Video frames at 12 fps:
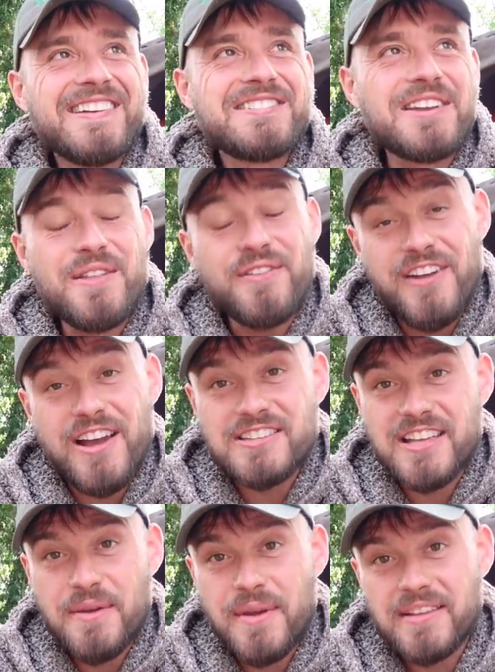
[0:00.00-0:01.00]
So the
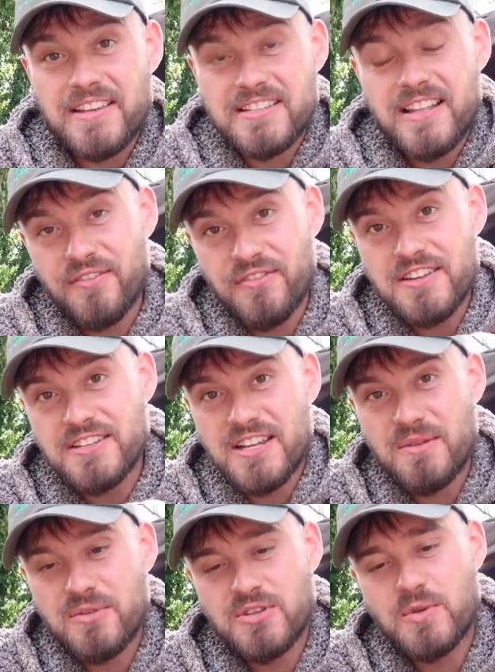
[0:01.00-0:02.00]
first day we had these lovely
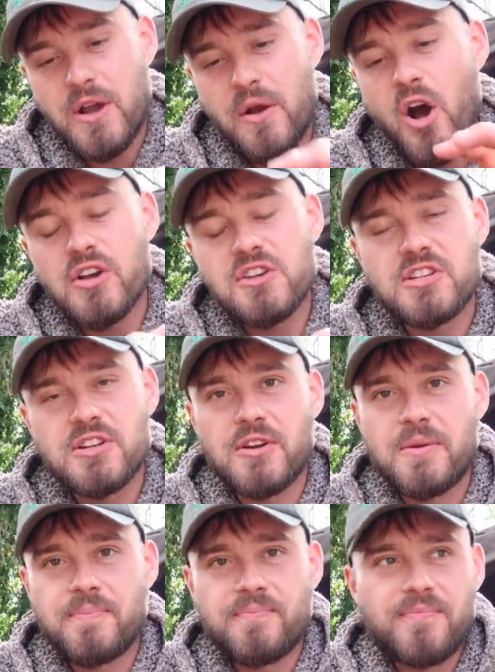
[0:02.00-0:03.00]
cinnamon swell icing
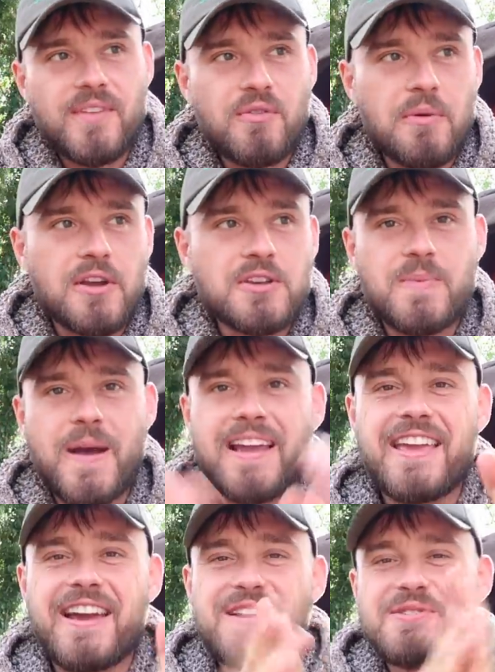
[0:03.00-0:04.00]
on them. Rob goes
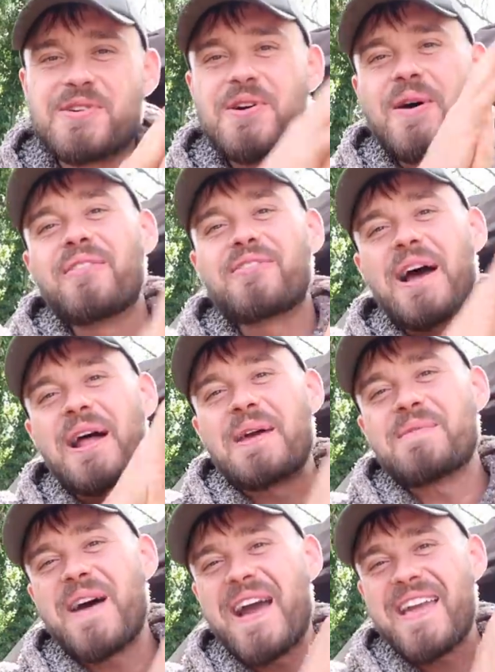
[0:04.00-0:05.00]
back, he goes, oh, I've done
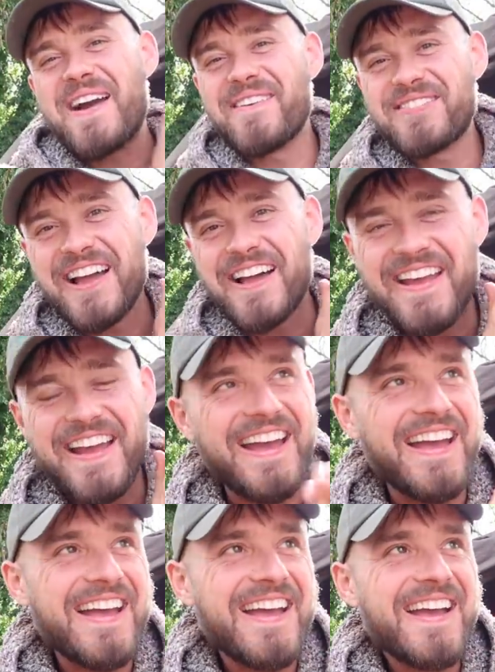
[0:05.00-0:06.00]
it, mate, I've done it.
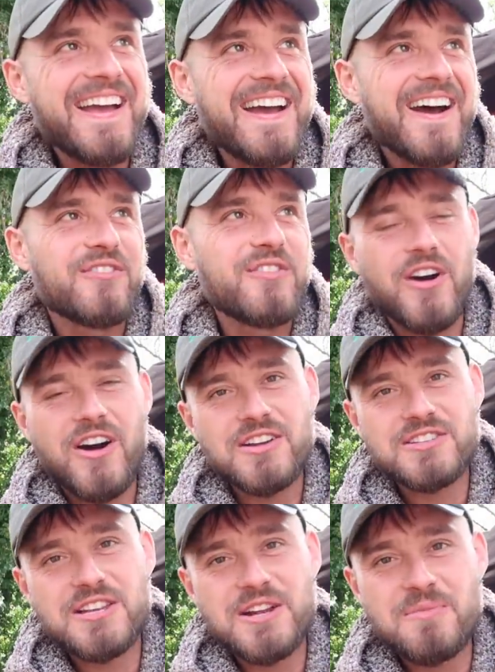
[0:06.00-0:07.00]
I've got
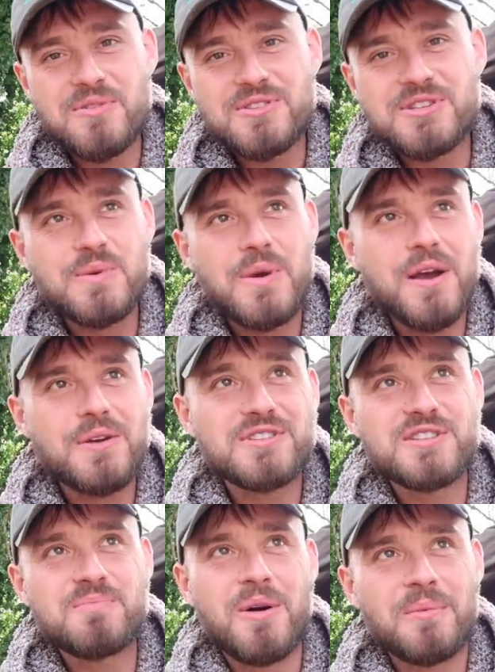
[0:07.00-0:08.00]
our cinnamon swells,
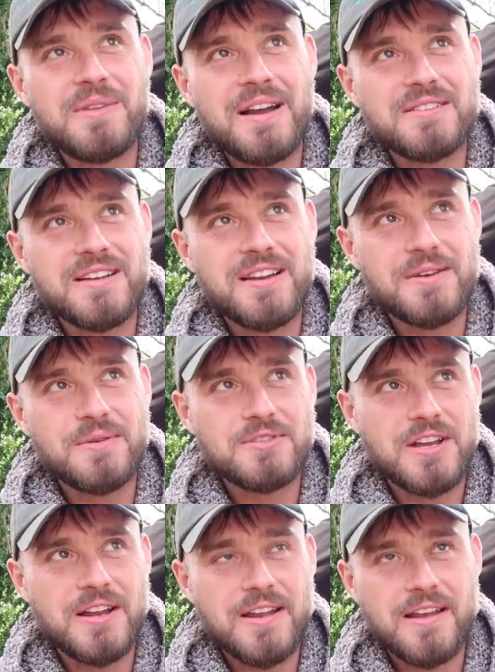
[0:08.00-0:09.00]
because he popped out to
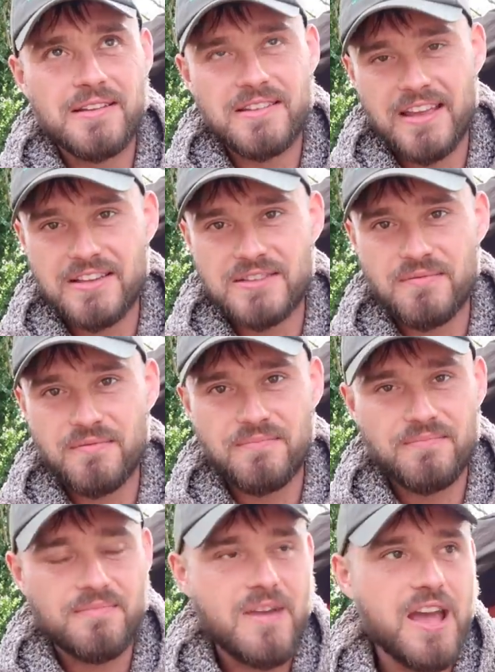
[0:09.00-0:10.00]
Lidl's earlier to get some
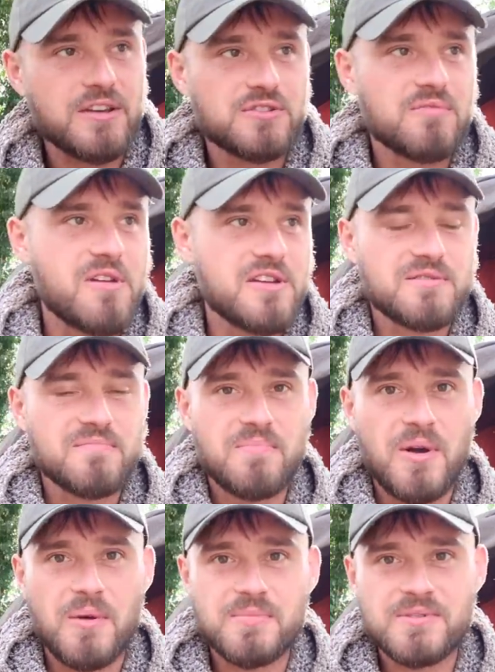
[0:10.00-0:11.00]
extra bits and
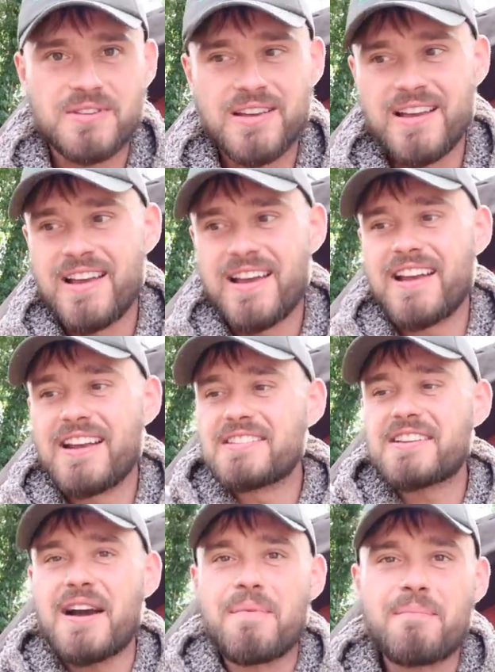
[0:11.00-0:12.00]
bobs. And
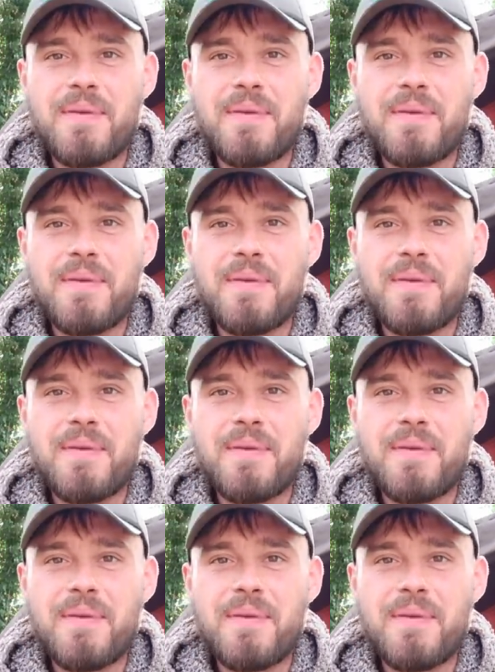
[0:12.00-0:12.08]
he's come